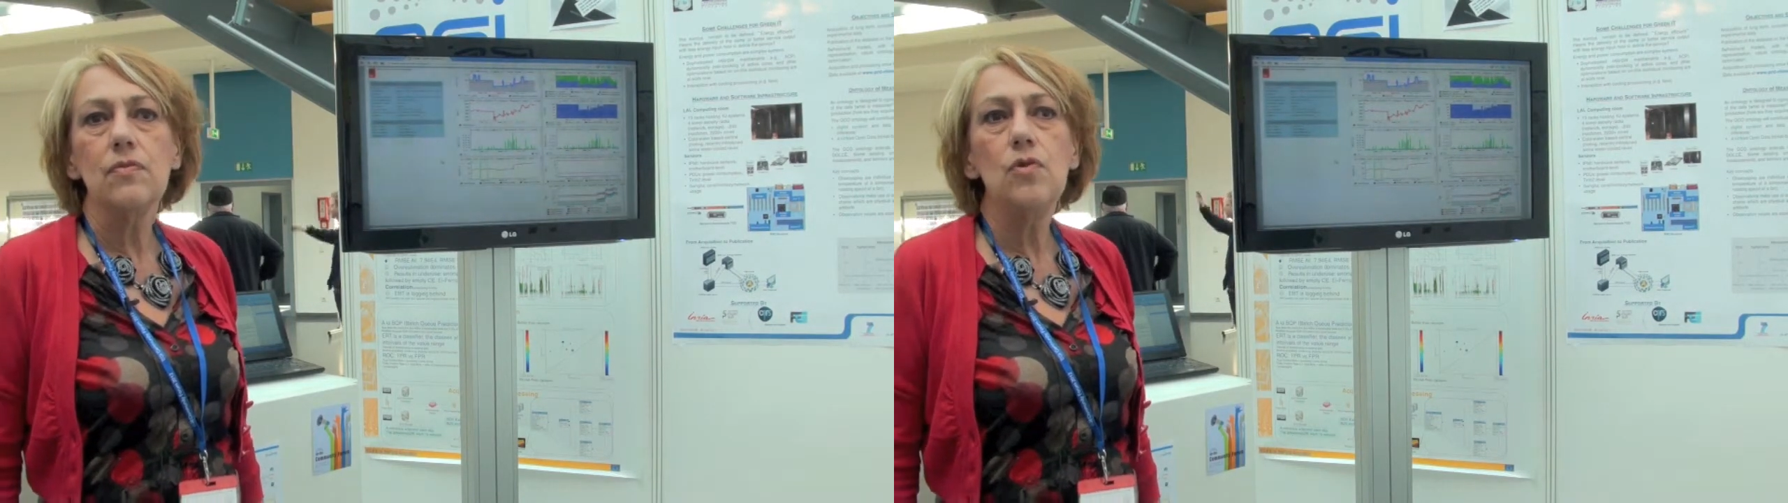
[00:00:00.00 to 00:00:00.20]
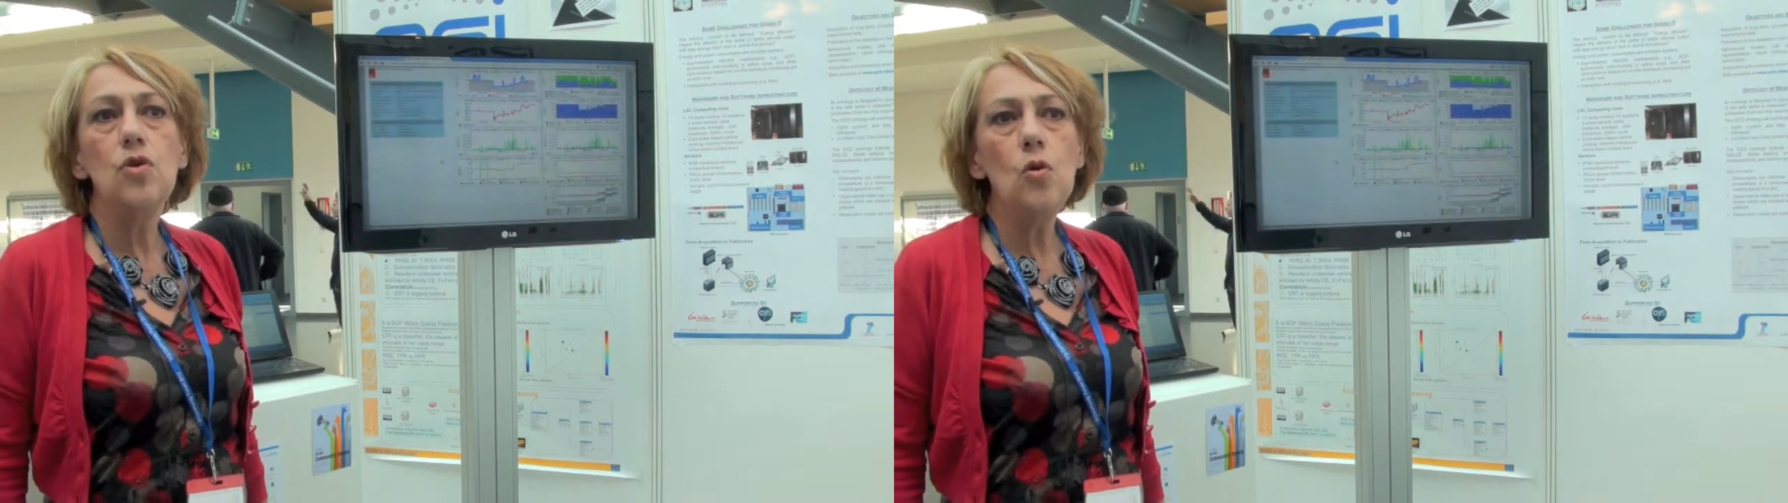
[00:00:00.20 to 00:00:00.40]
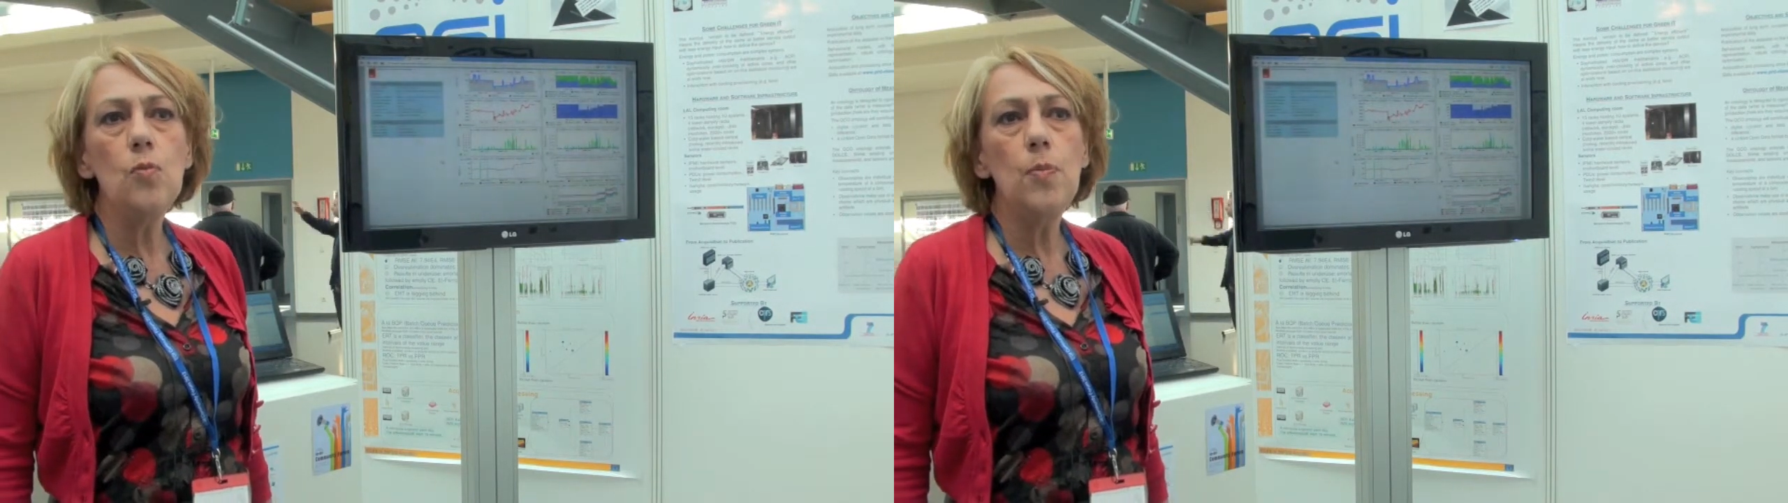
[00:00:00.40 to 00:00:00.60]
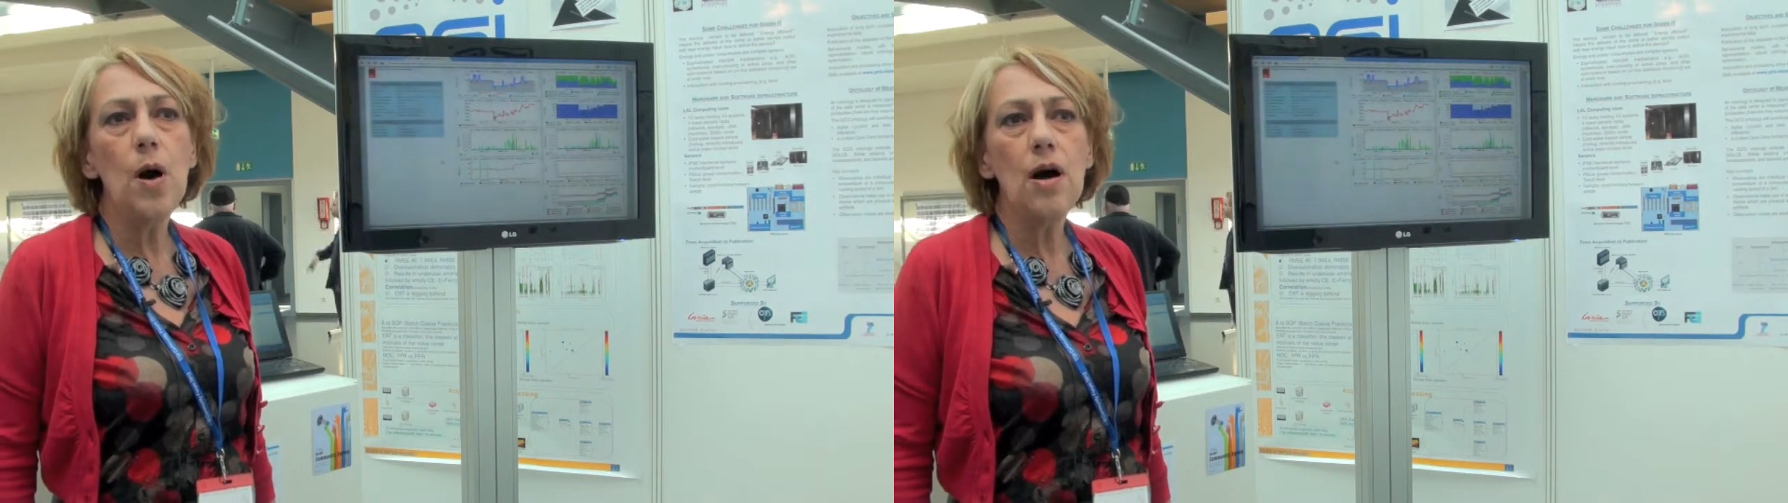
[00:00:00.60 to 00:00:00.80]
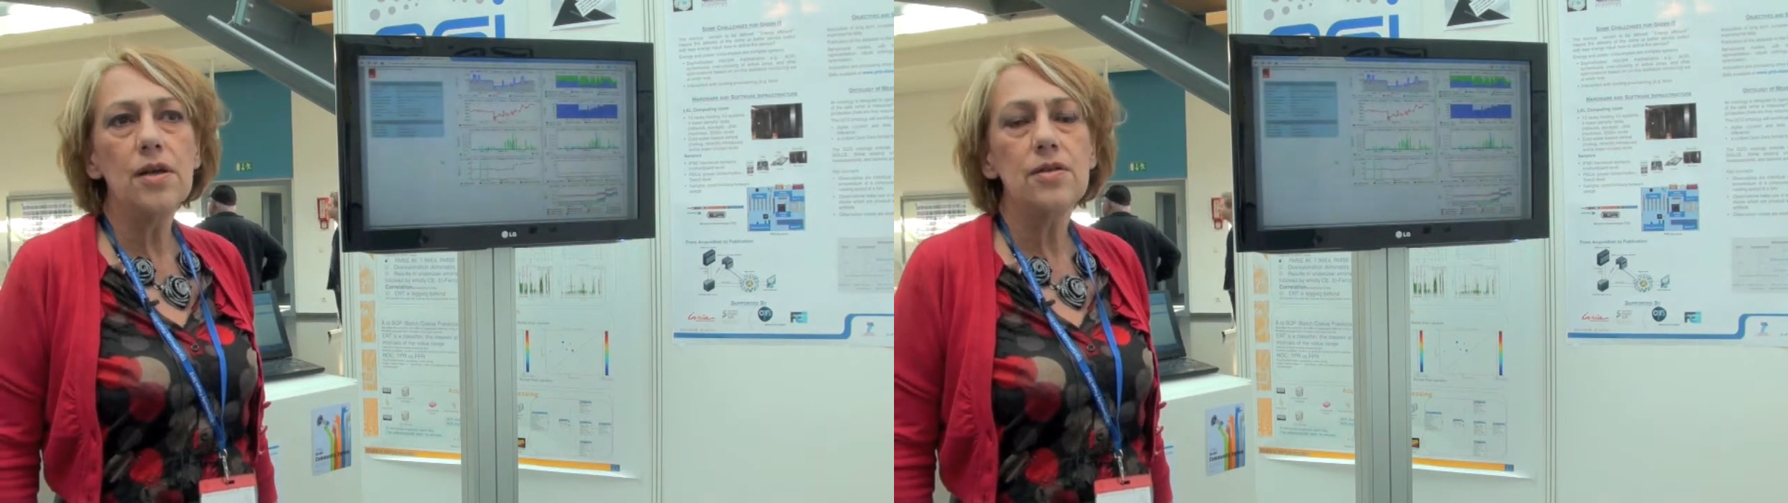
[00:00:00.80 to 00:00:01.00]
new
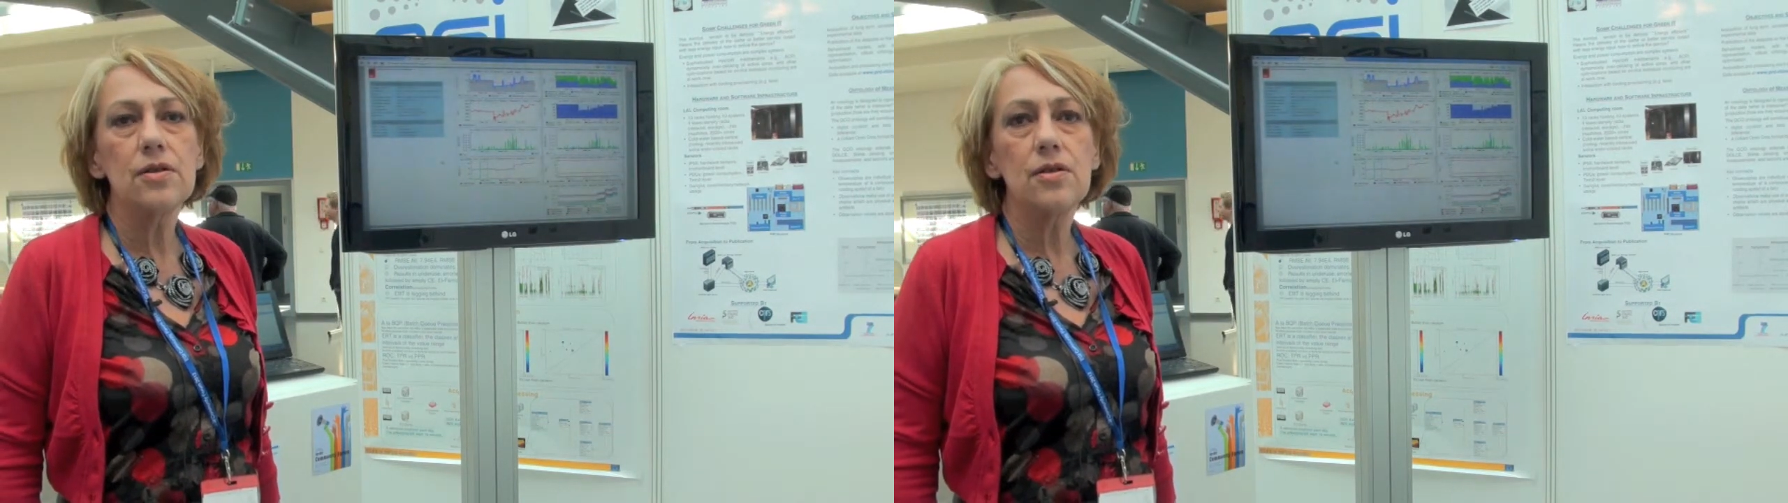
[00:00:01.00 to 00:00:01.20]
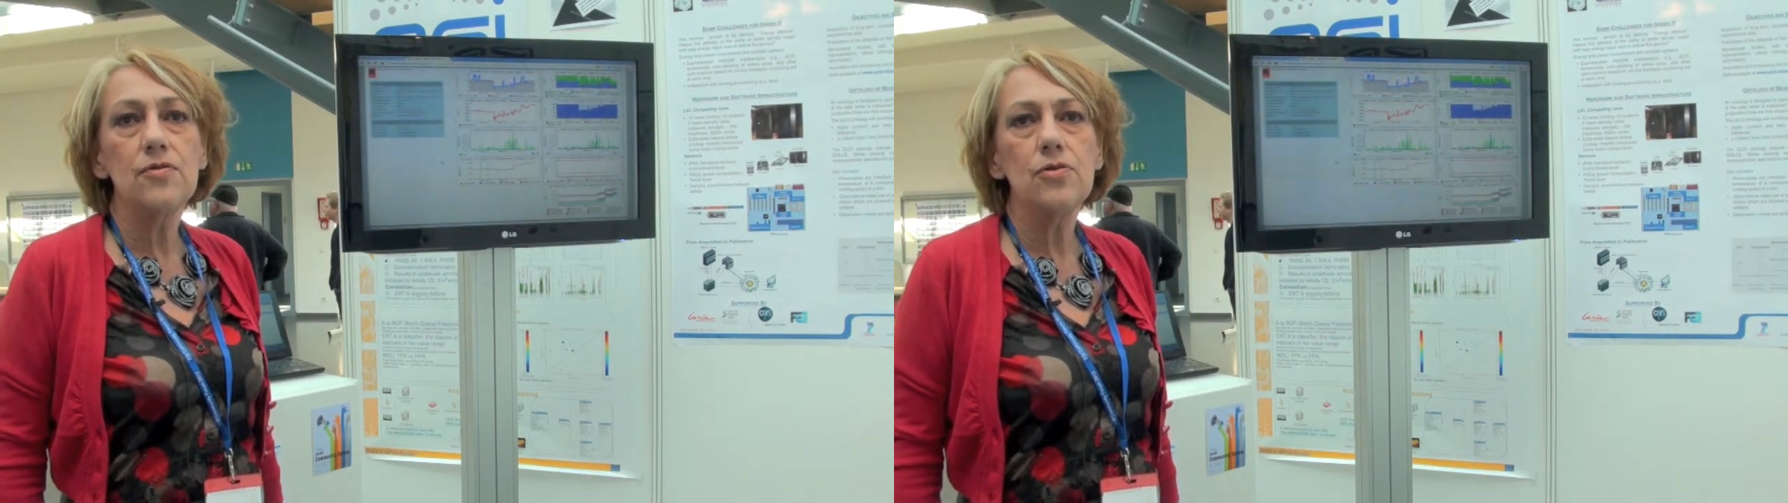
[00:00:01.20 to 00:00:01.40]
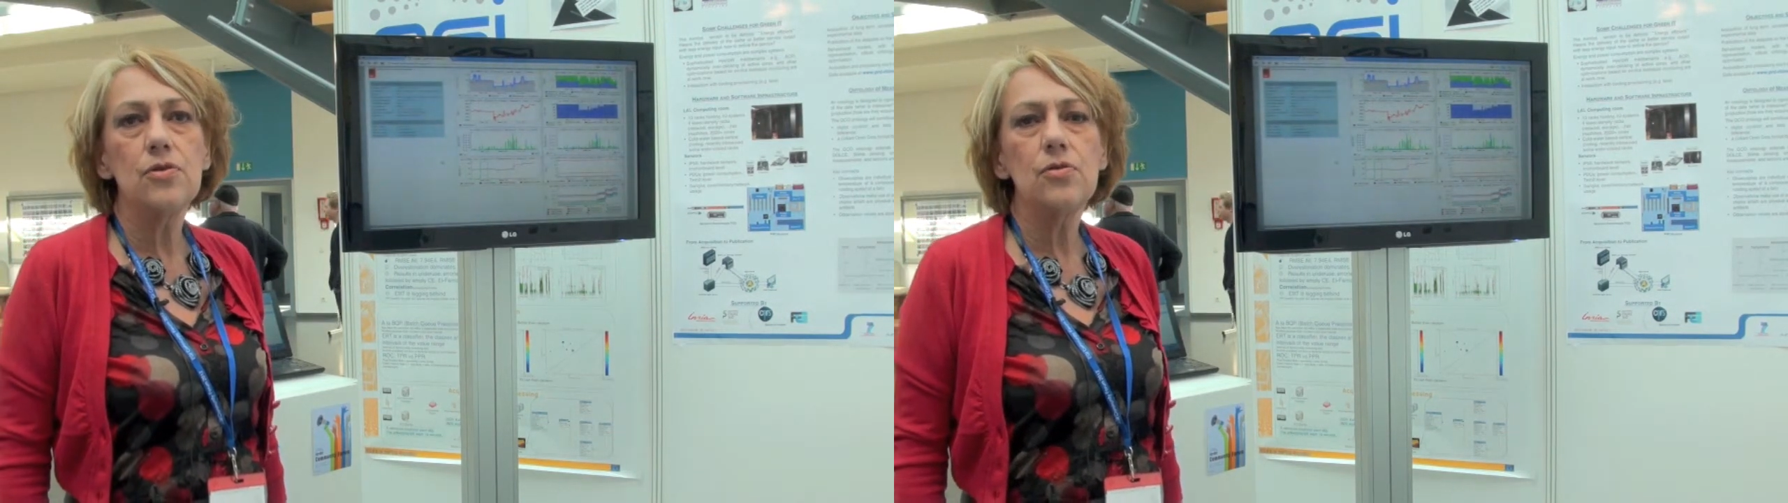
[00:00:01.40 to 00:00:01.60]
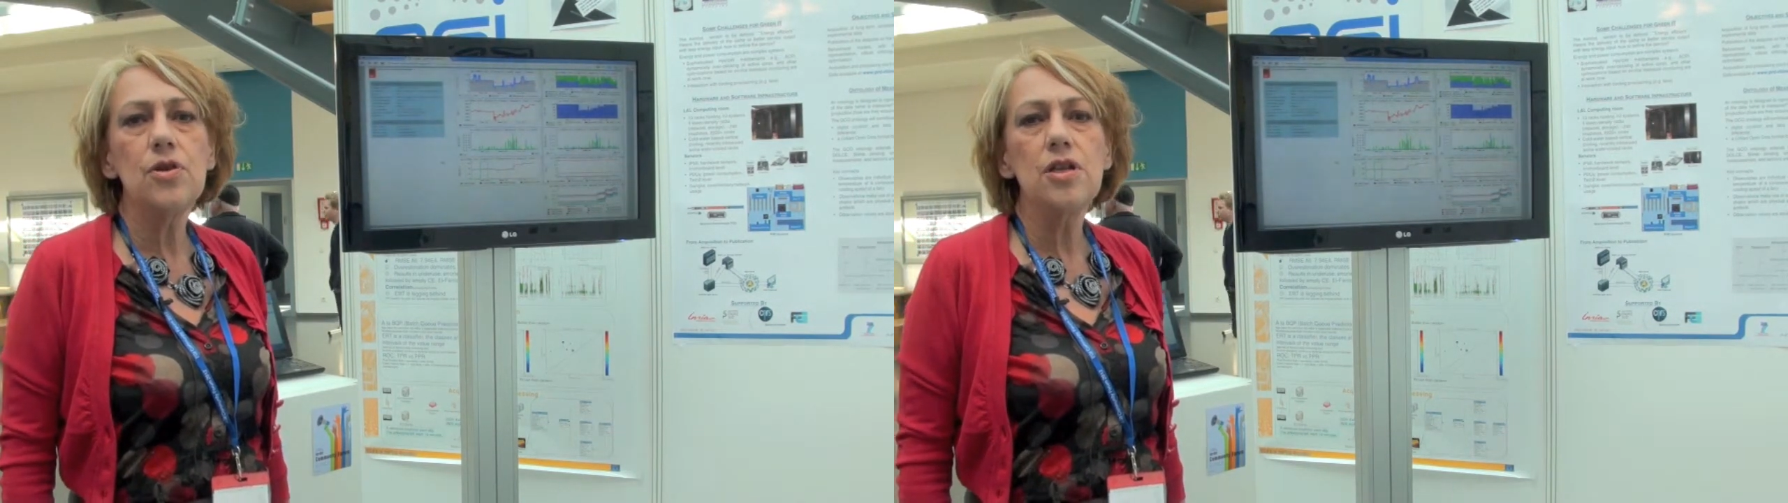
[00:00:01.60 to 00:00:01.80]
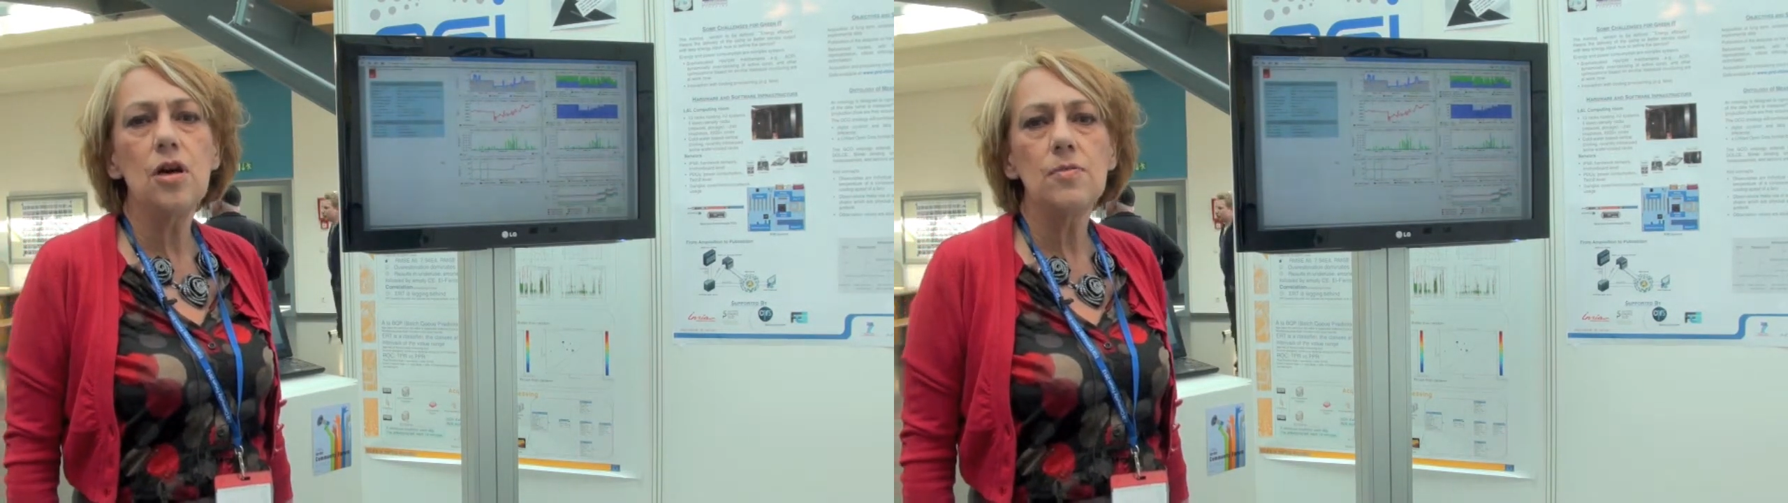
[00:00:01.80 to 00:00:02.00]
part of the Grid